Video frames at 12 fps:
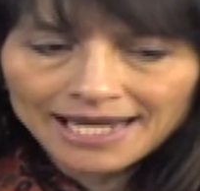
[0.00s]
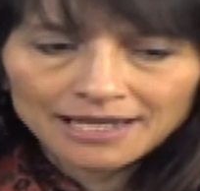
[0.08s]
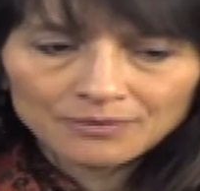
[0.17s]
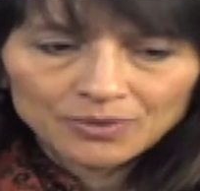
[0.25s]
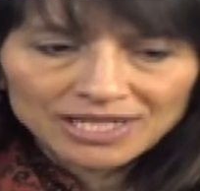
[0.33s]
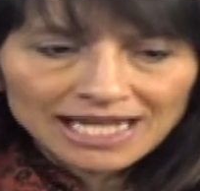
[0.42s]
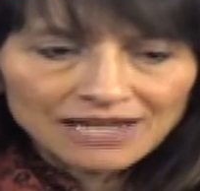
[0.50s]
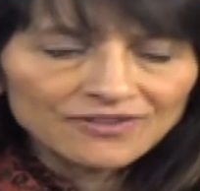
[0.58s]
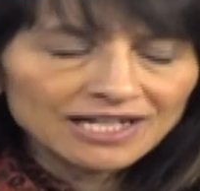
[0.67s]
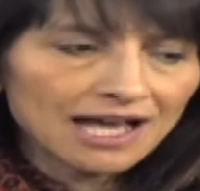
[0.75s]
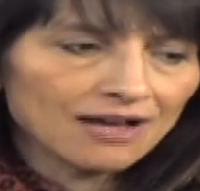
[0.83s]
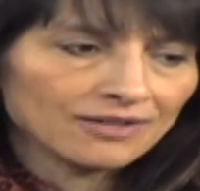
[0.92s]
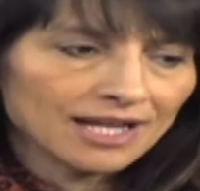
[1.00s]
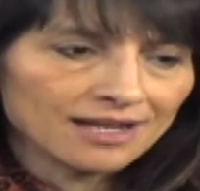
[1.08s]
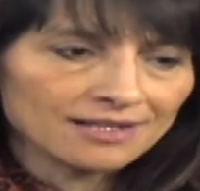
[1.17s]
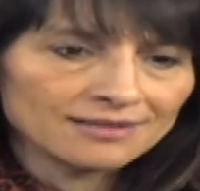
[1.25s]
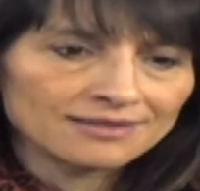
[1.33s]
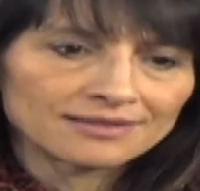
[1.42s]
And we gave it out
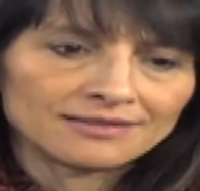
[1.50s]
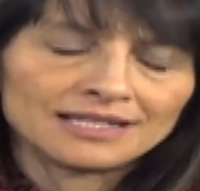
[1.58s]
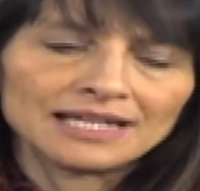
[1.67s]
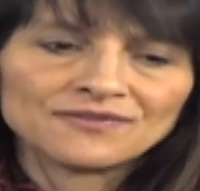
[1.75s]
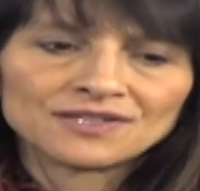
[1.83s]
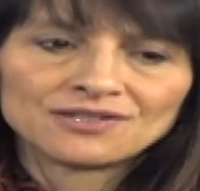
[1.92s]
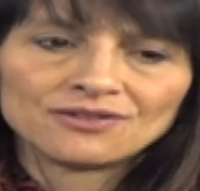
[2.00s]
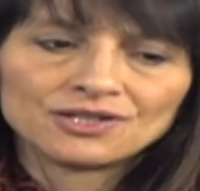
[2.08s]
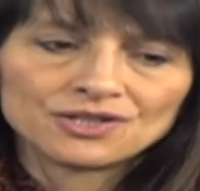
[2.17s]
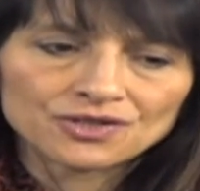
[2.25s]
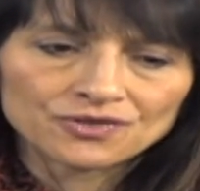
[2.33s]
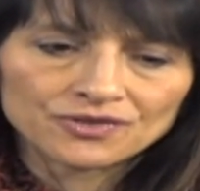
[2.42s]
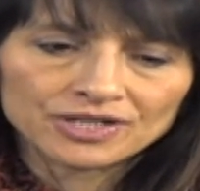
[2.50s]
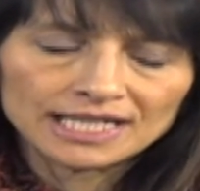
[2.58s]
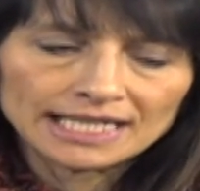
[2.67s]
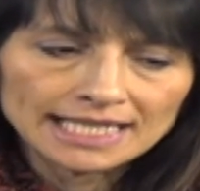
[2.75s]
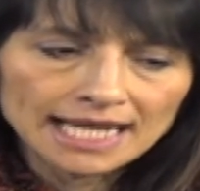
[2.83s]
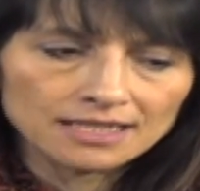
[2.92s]
as gifts to the children in
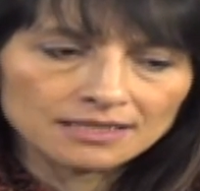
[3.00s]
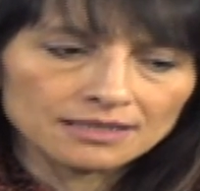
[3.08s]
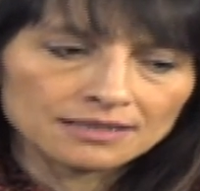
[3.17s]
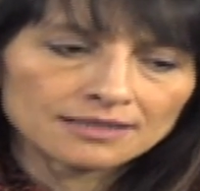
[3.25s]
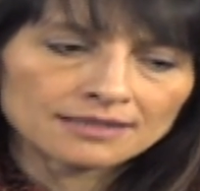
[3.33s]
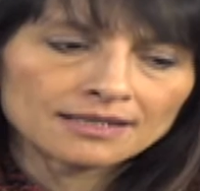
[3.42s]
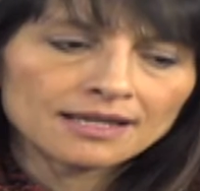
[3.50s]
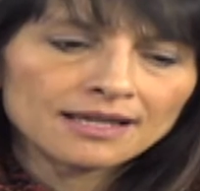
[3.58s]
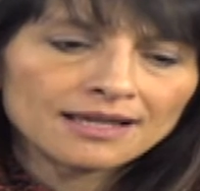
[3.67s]
attendance.